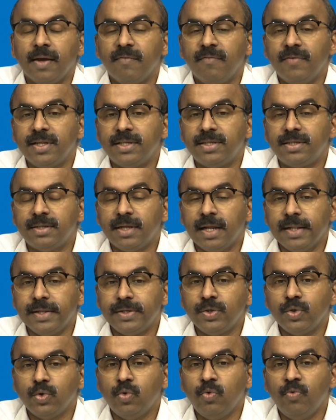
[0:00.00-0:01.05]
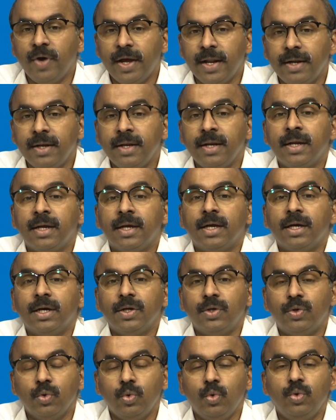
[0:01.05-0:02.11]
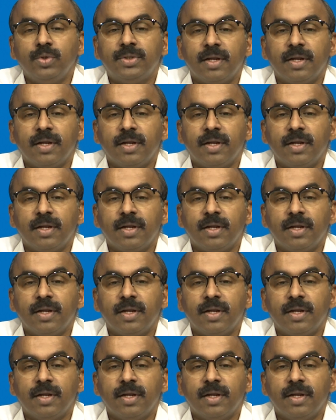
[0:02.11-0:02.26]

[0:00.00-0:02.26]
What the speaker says: which tells you when two